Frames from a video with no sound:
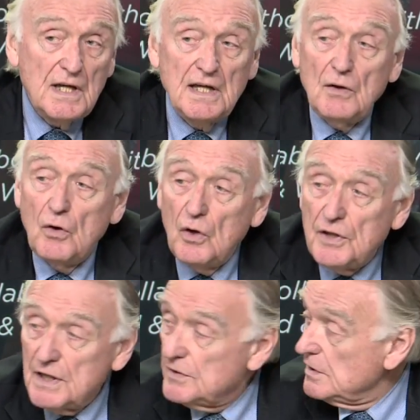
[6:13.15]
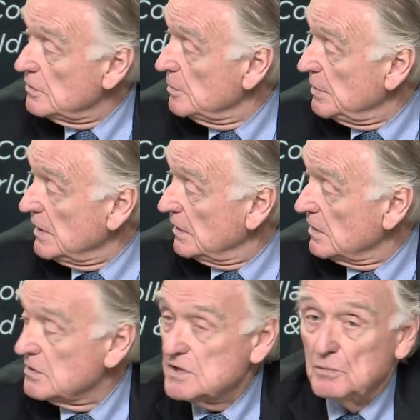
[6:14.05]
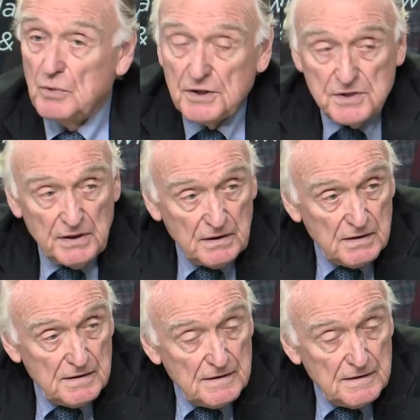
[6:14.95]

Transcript: and all the other European countries are watching.